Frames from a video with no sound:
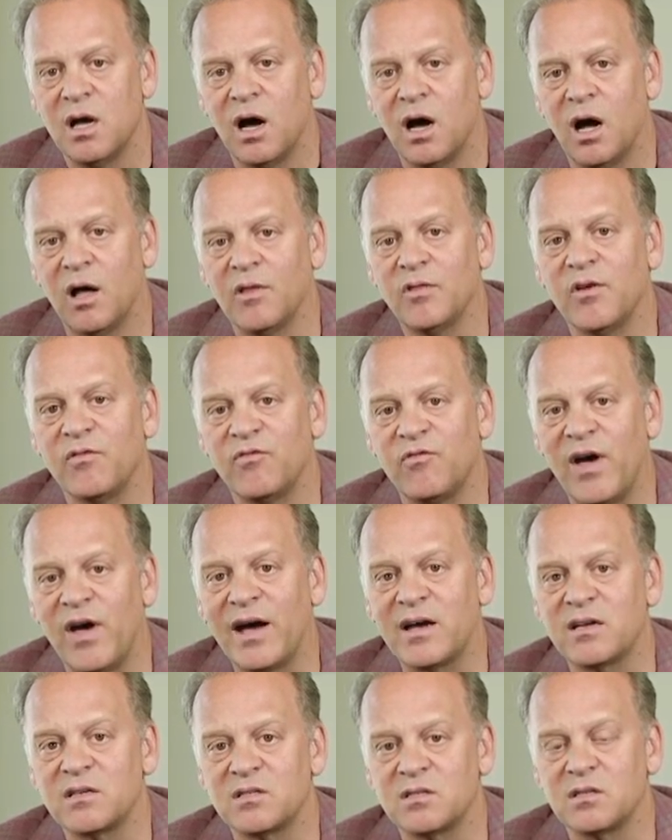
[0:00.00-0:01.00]
on the
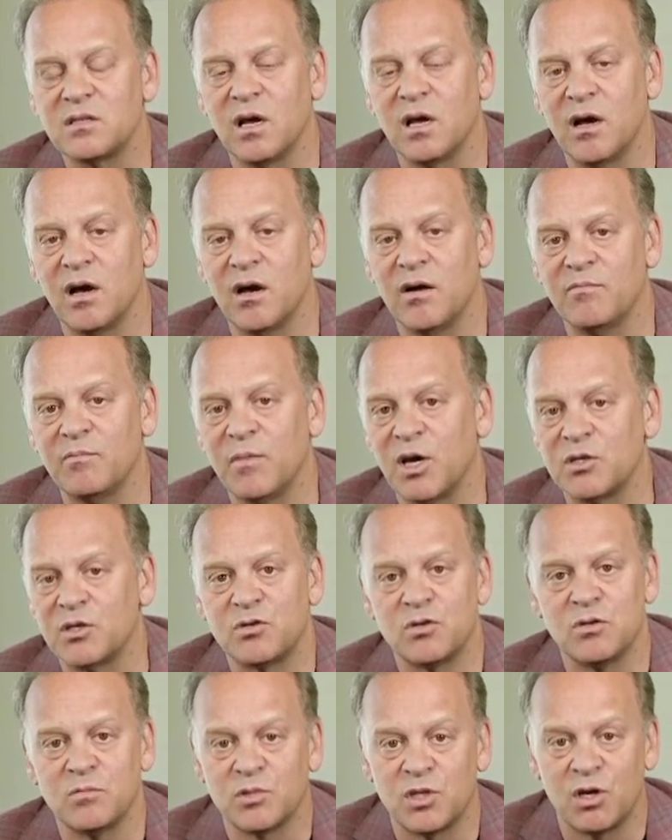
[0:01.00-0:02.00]
effects
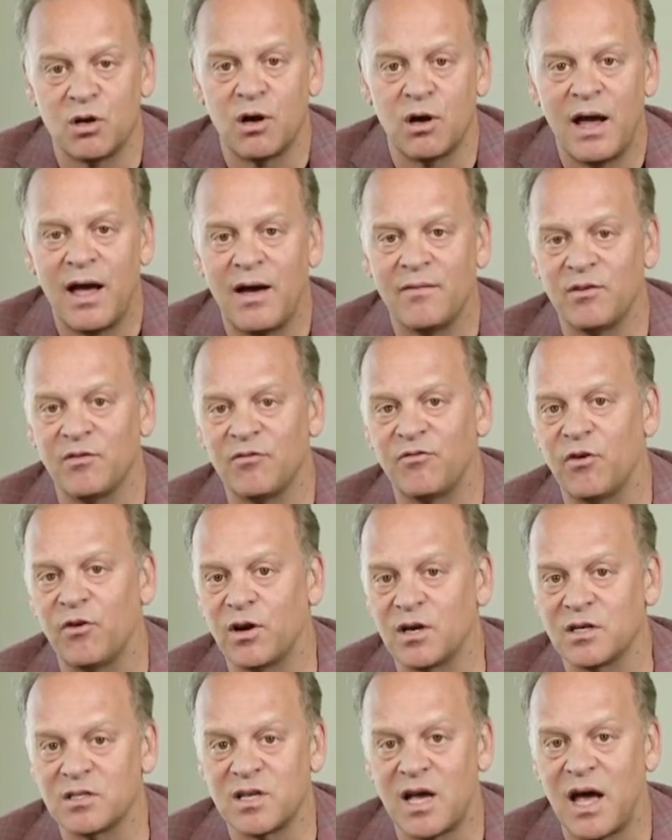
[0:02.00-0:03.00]
mushrooms are having
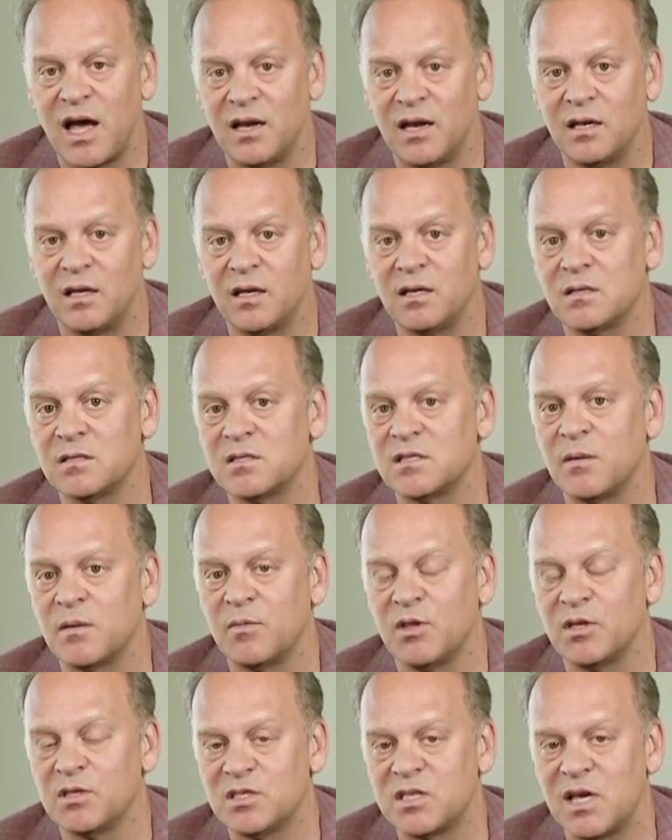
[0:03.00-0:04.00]
for anxiety and some
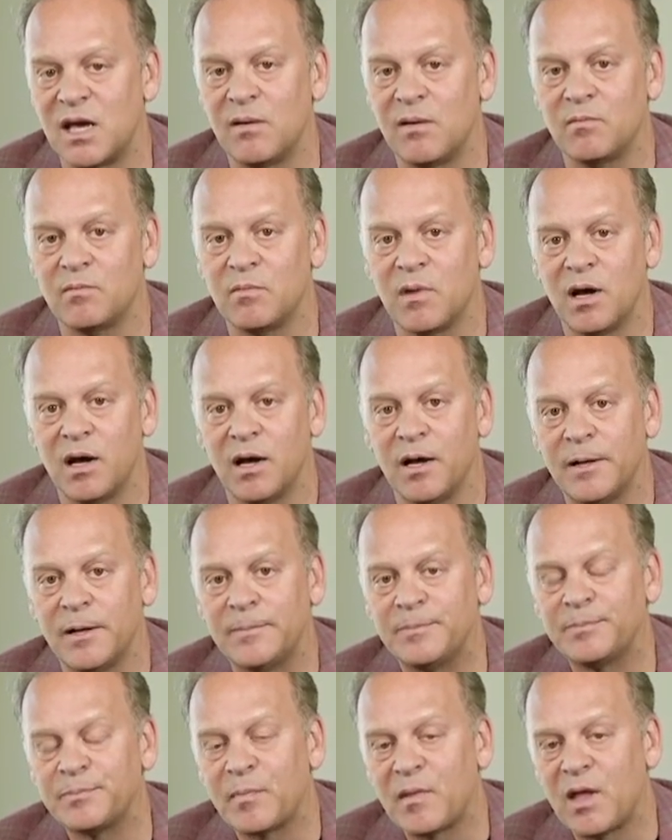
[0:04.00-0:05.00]
of the same
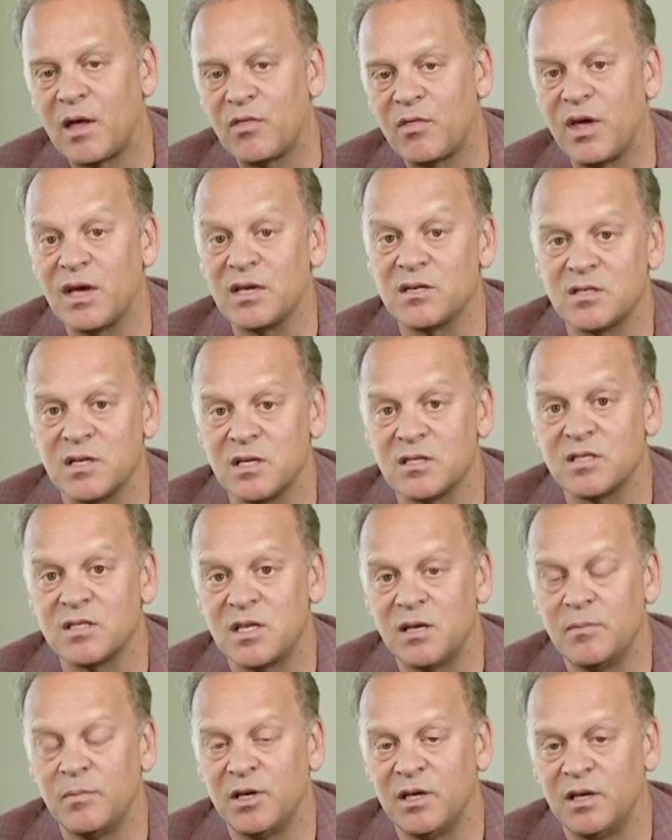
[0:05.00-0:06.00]
things that
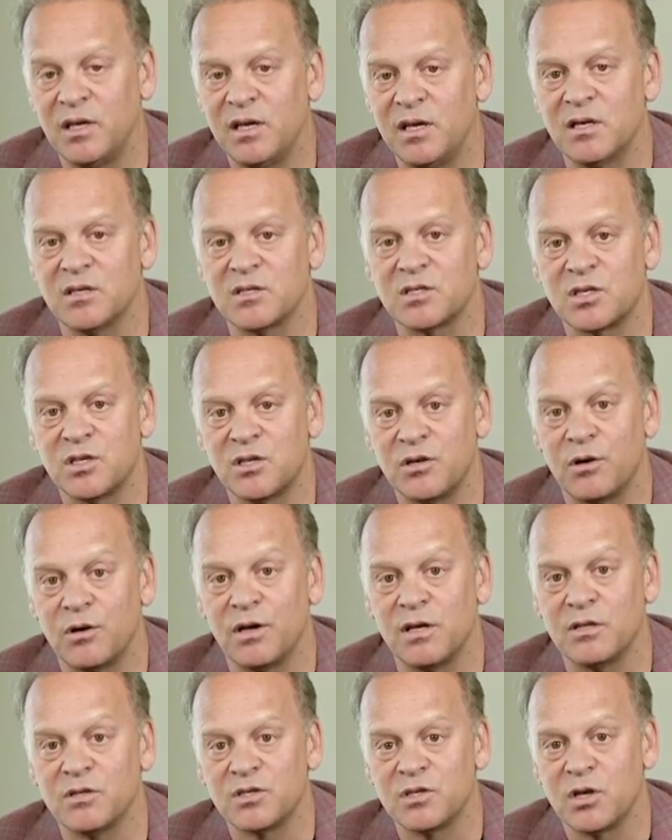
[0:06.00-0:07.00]
CBD is
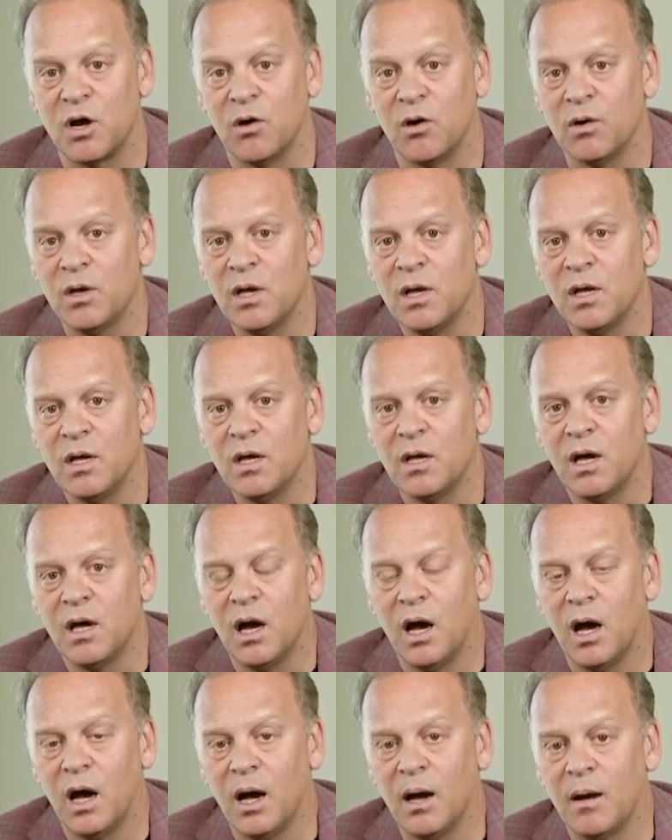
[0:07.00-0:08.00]
curing. So
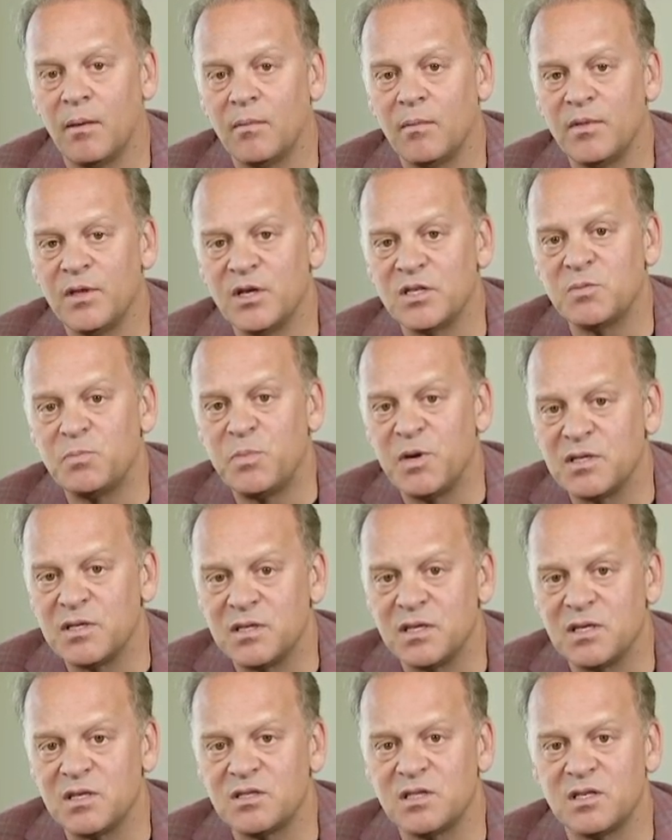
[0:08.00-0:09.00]
this
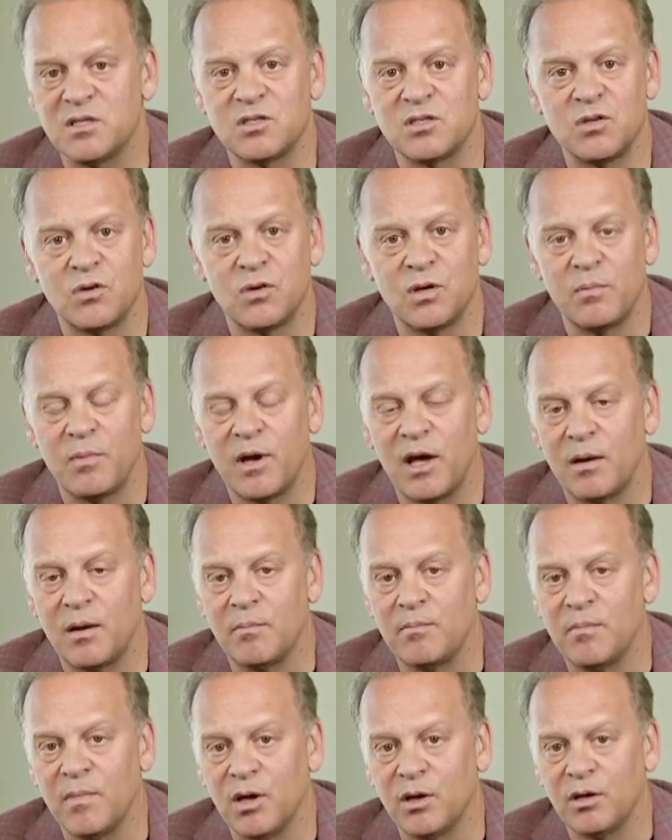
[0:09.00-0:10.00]
business is doing about $1
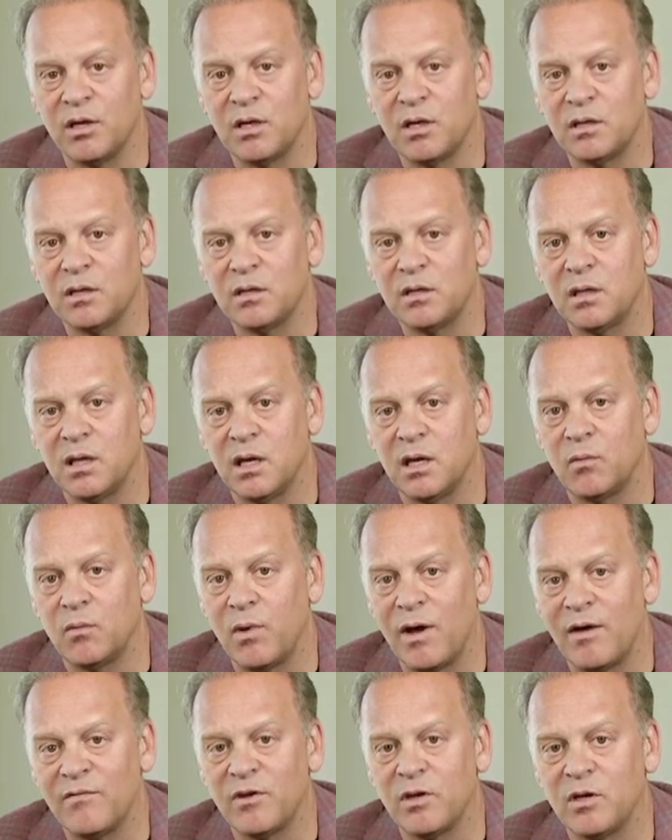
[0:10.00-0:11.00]
million in
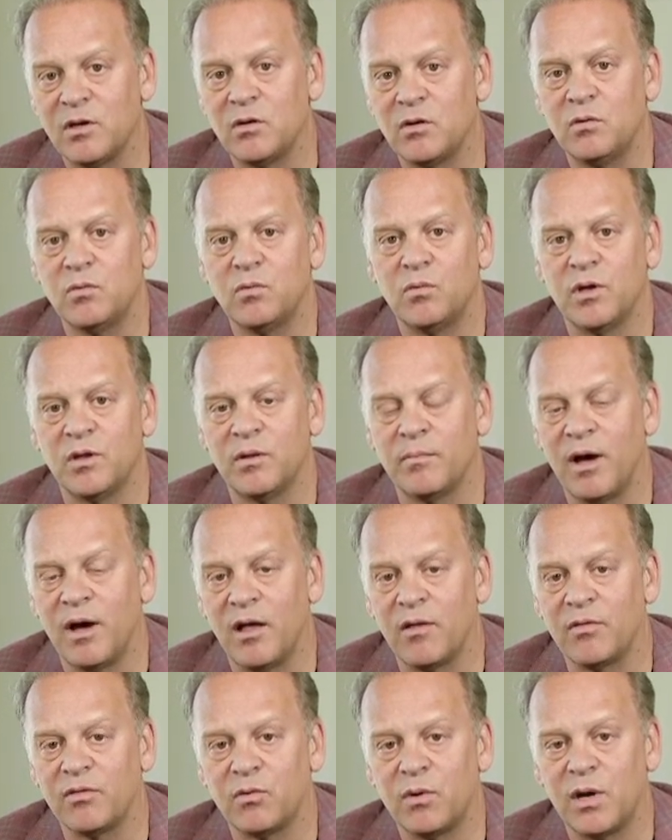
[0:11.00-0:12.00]
revenue with
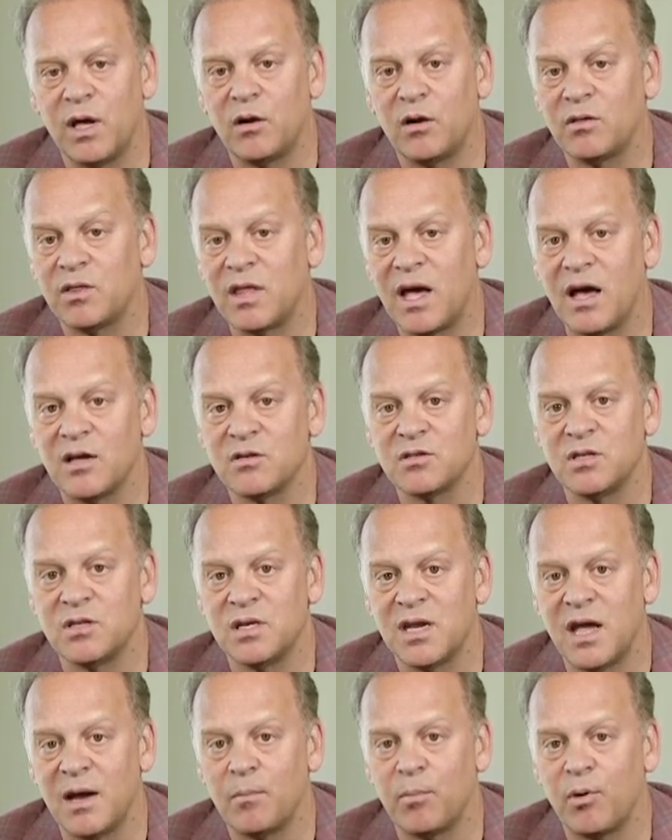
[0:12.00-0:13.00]
about $300,000
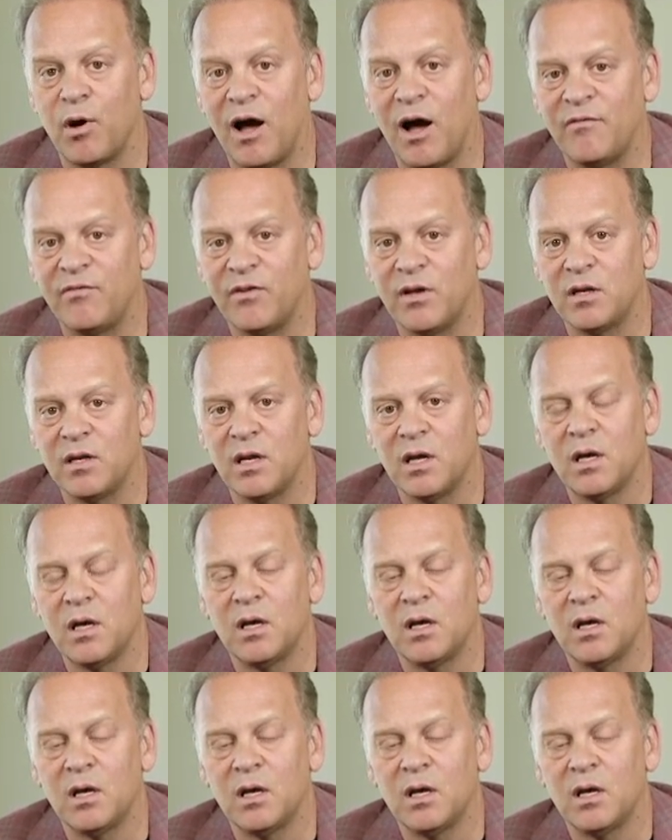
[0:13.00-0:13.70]
net profit.